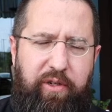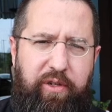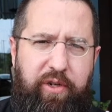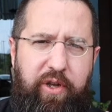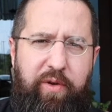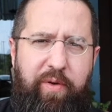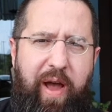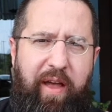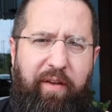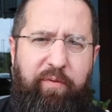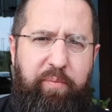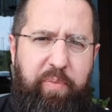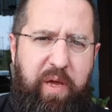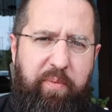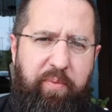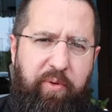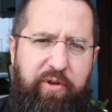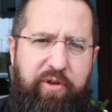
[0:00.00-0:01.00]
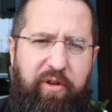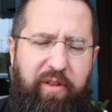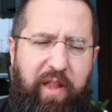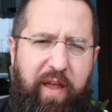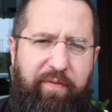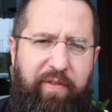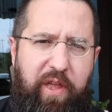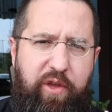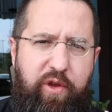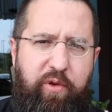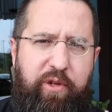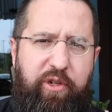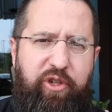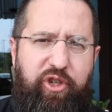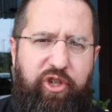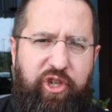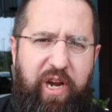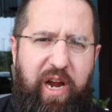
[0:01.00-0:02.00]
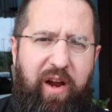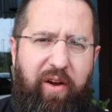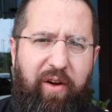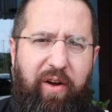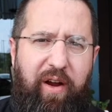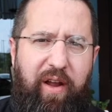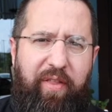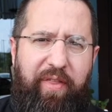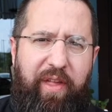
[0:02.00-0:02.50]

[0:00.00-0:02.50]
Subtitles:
Do you have people in your life that you can share